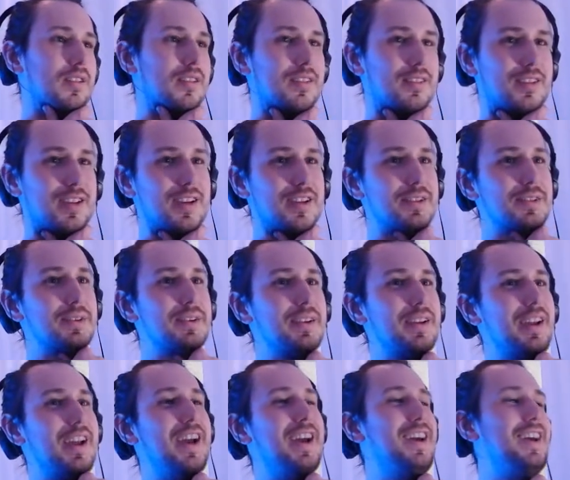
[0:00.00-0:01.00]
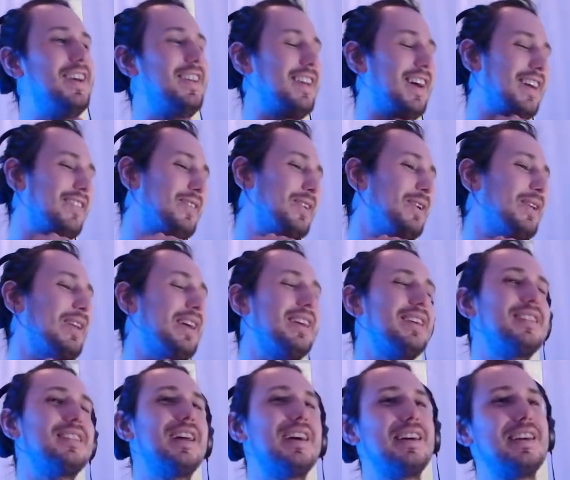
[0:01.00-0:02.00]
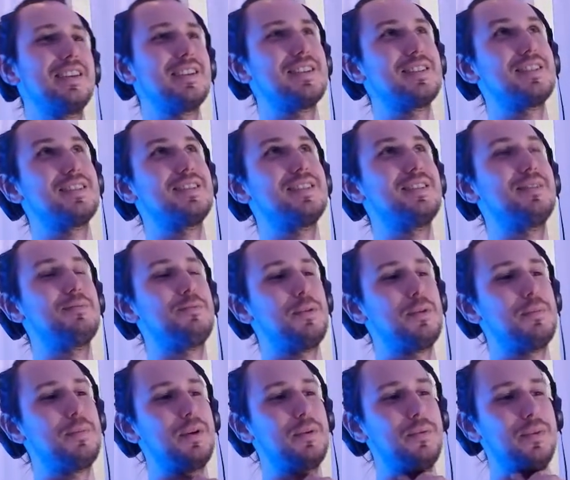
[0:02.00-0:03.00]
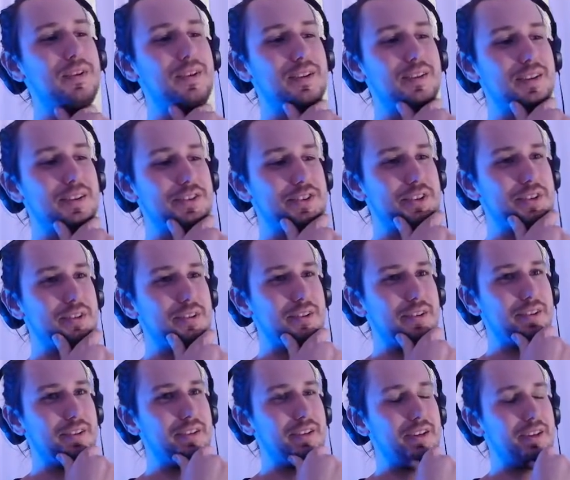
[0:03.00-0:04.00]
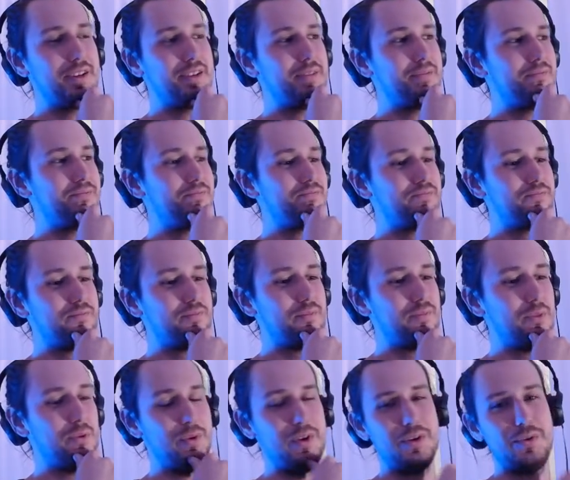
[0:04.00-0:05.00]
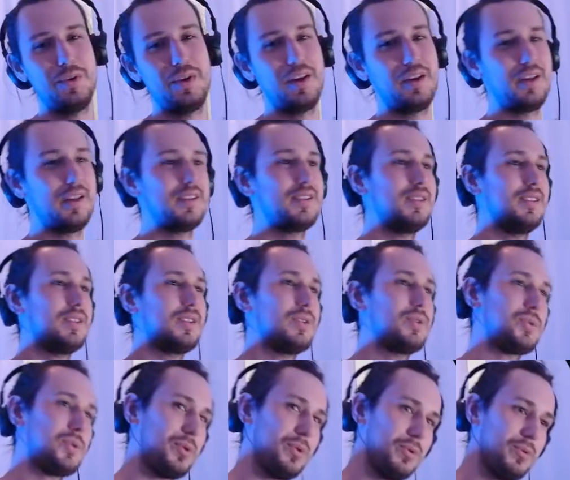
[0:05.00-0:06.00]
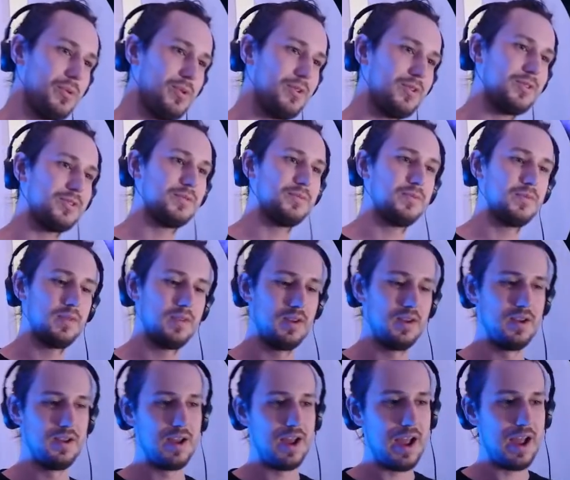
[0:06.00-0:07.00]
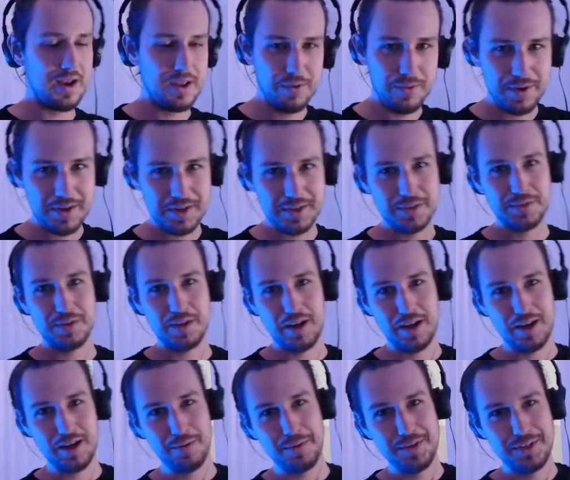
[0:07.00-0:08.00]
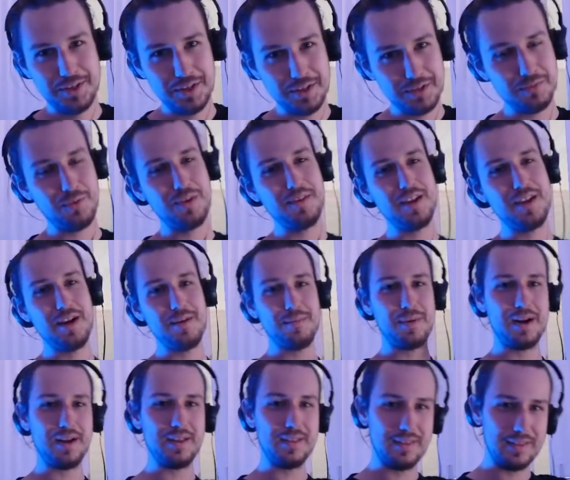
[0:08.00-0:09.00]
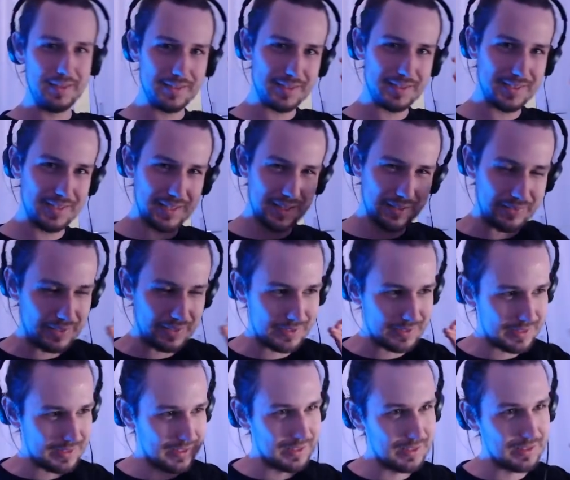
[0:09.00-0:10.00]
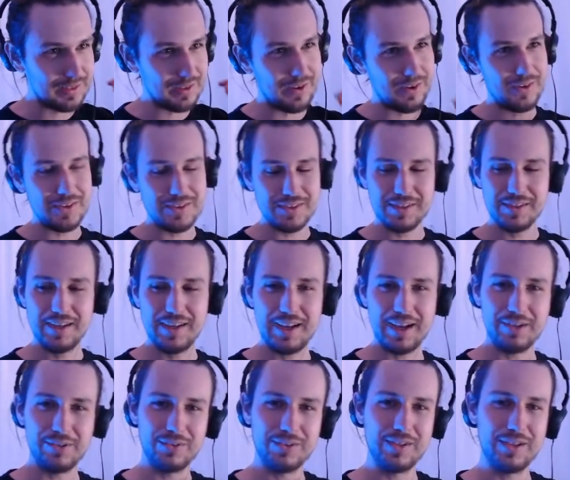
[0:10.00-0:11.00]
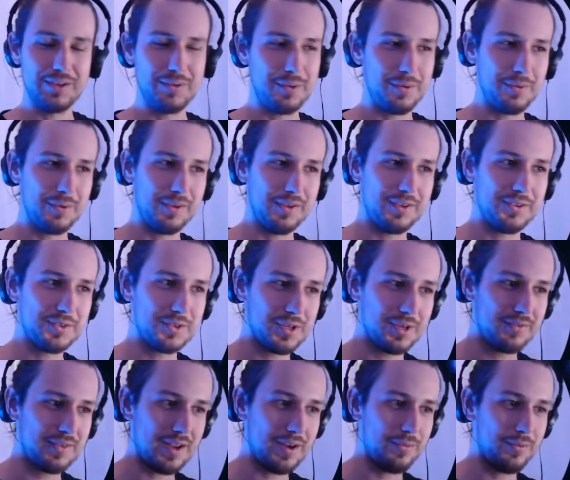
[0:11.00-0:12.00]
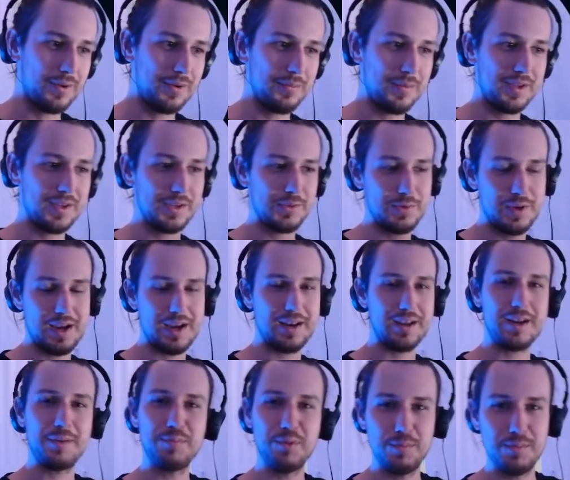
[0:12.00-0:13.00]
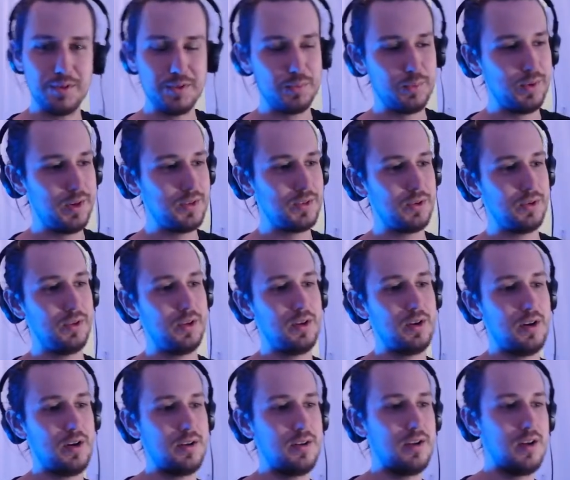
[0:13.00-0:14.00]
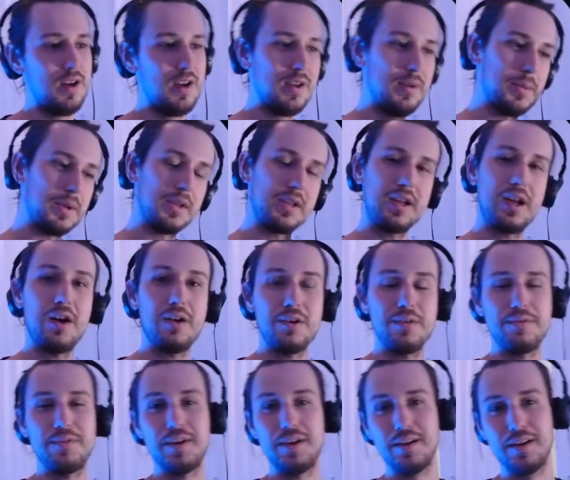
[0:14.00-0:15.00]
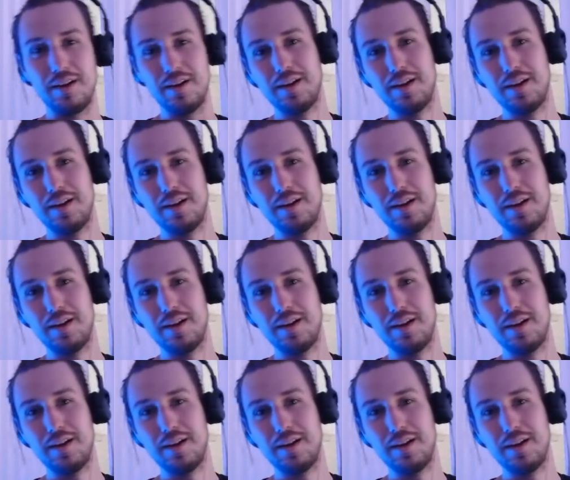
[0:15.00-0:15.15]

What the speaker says: Tender, I feel like that is pretty big win condition on when you're going against these control wars. Anyways, we just won that by the skin of our teeth. Honestly, I don't think we really deserved that win because we had a couple of misplays early on, but the counterfeit,